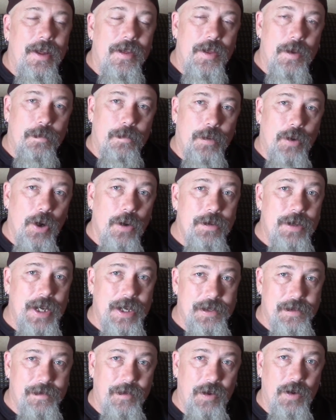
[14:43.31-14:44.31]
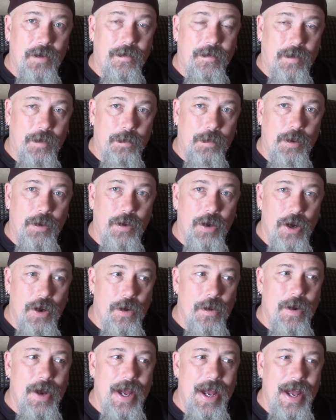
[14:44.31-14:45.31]
The protest vote for
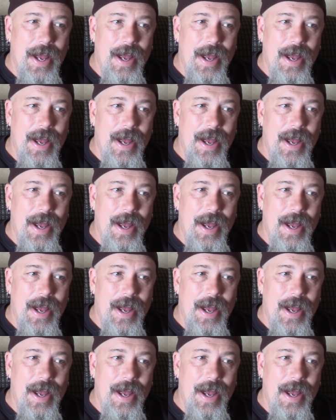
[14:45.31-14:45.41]
Perot